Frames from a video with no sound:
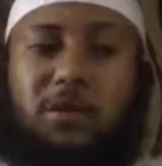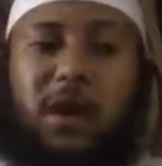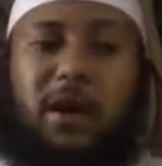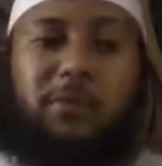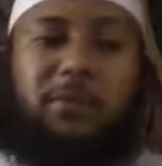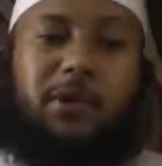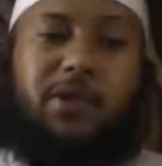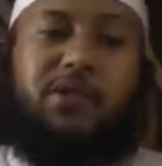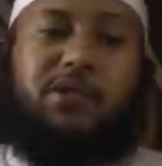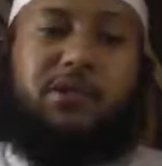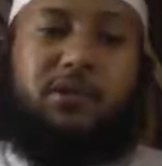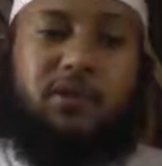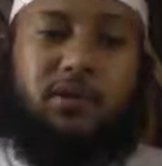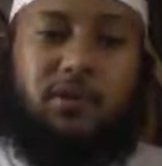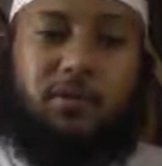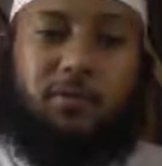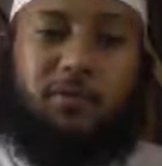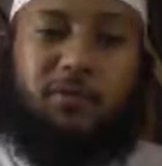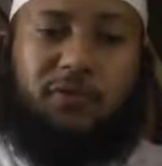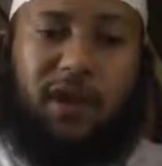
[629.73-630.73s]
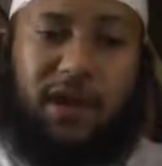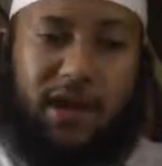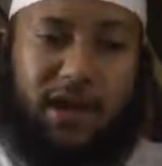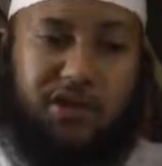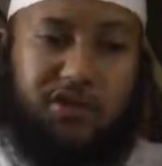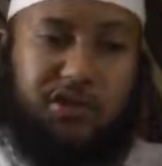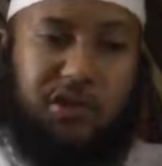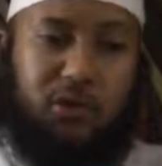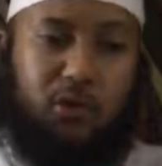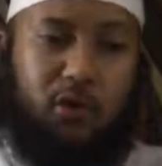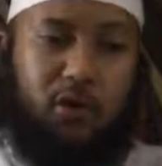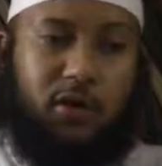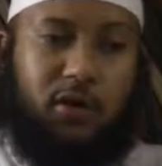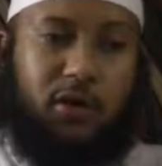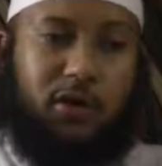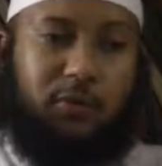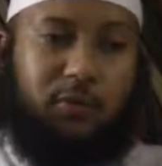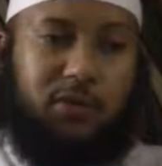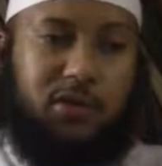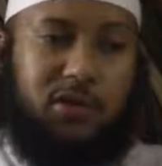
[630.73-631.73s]
members financially who are
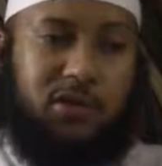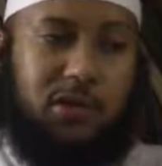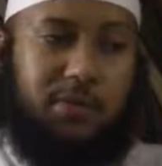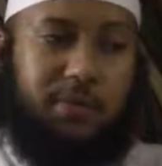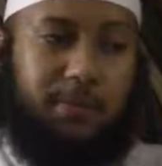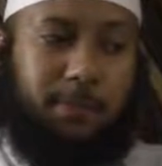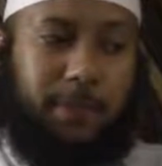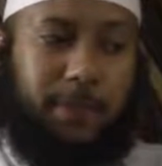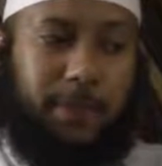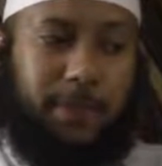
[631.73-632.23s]
not Muslim?